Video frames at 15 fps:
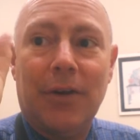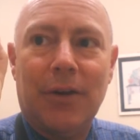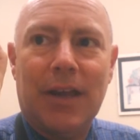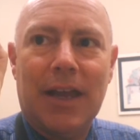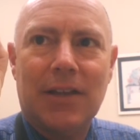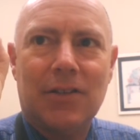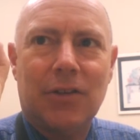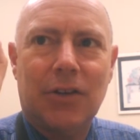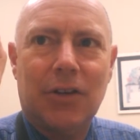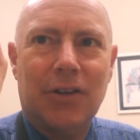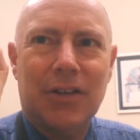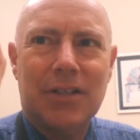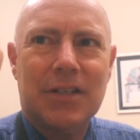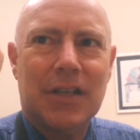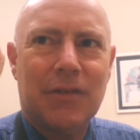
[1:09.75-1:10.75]
Okay, so you're
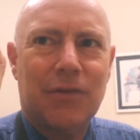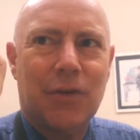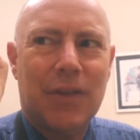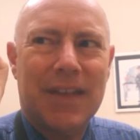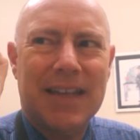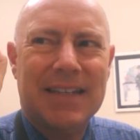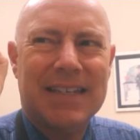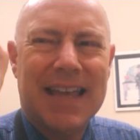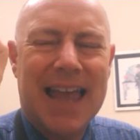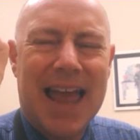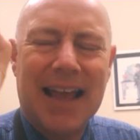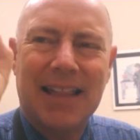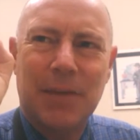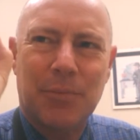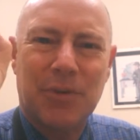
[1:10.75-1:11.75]
listening for the
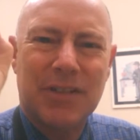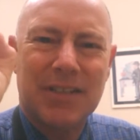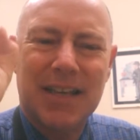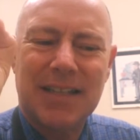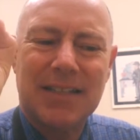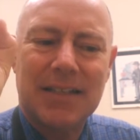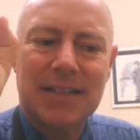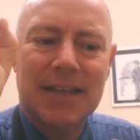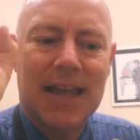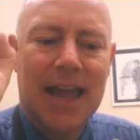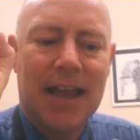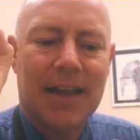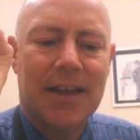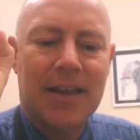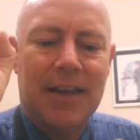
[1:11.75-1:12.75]
attack, the precise
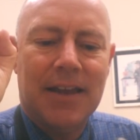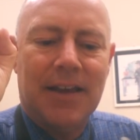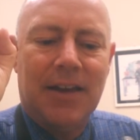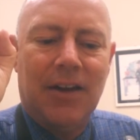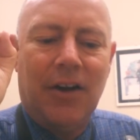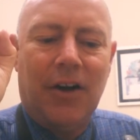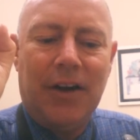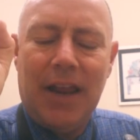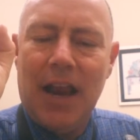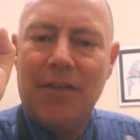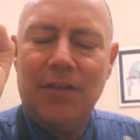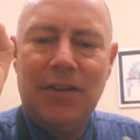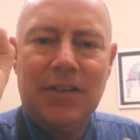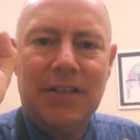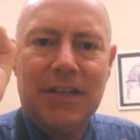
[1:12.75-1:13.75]
attack on
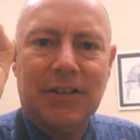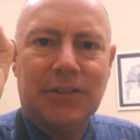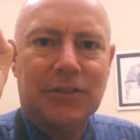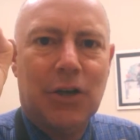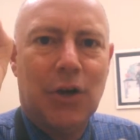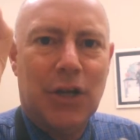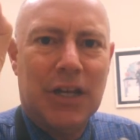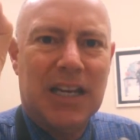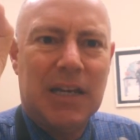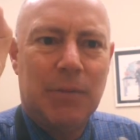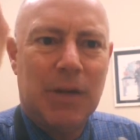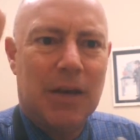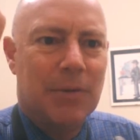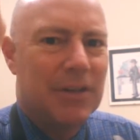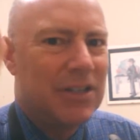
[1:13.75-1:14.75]
every single note. You need to
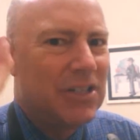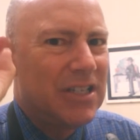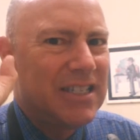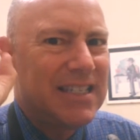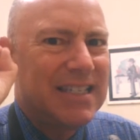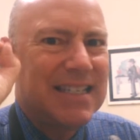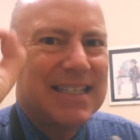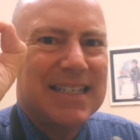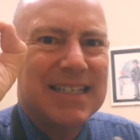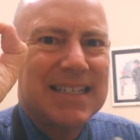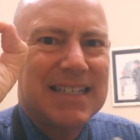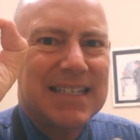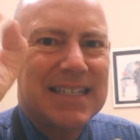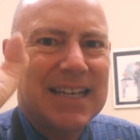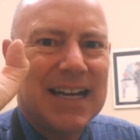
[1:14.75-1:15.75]
be able to just
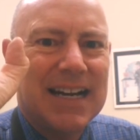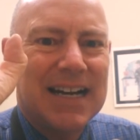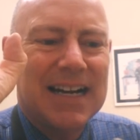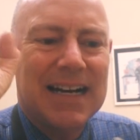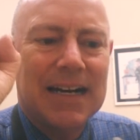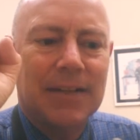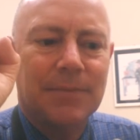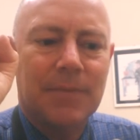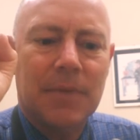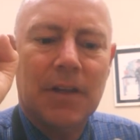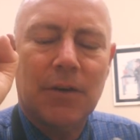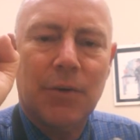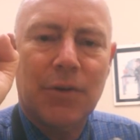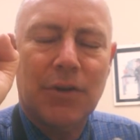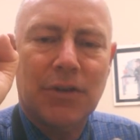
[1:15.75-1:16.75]
ta
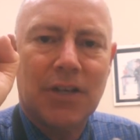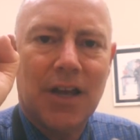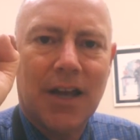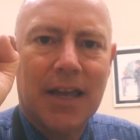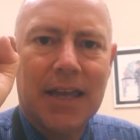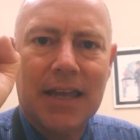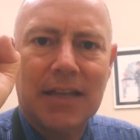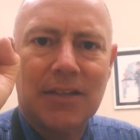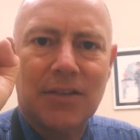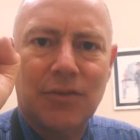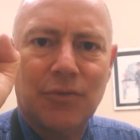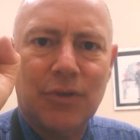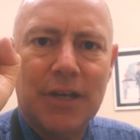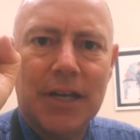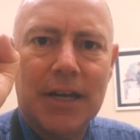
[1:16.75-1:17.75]
with your tongue against the
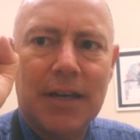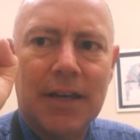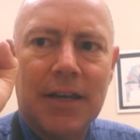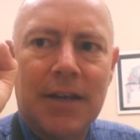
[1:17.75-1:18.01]
reed.